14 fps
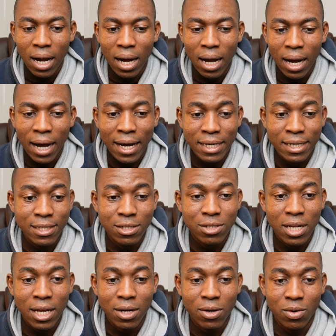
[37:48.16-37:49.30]
I can just
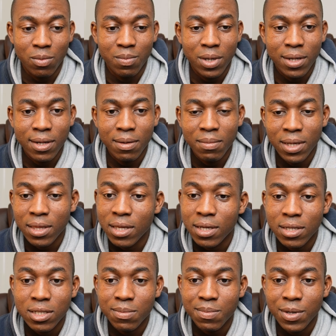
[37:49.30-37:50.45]
like completely maintain
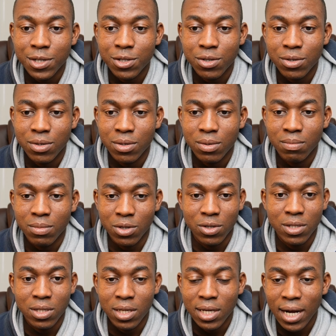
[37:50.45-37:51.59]
this pressure because
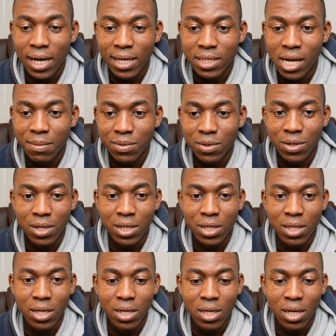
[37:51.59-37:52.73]
they can't absolutely
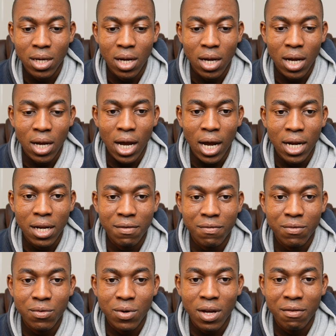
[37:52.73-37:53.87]
take. And if
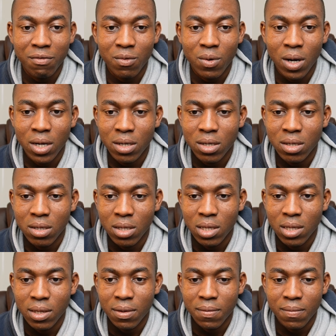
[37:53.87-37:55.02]
rook f1,
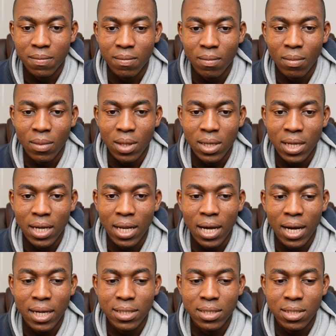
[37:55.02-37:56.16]
then
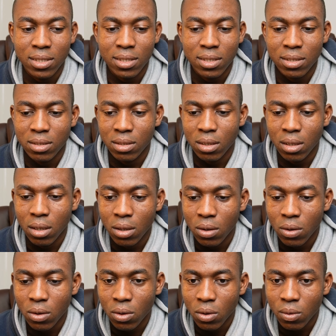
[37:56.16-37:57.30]
I had,
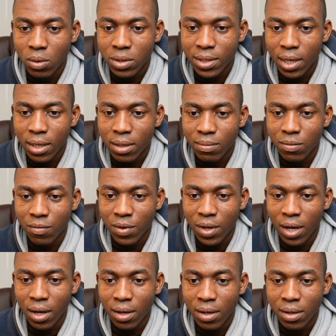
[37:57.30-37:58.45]
or wasn't that the move?
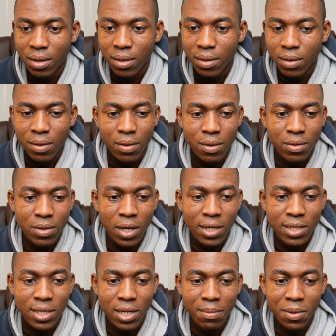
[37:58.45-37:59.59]
Yeah. So let's
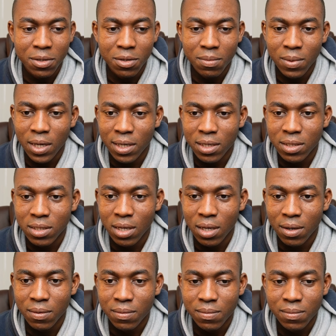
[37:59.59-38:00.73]
say they play something like this
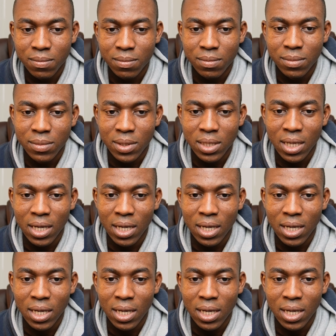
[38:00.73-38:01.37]
now. Then I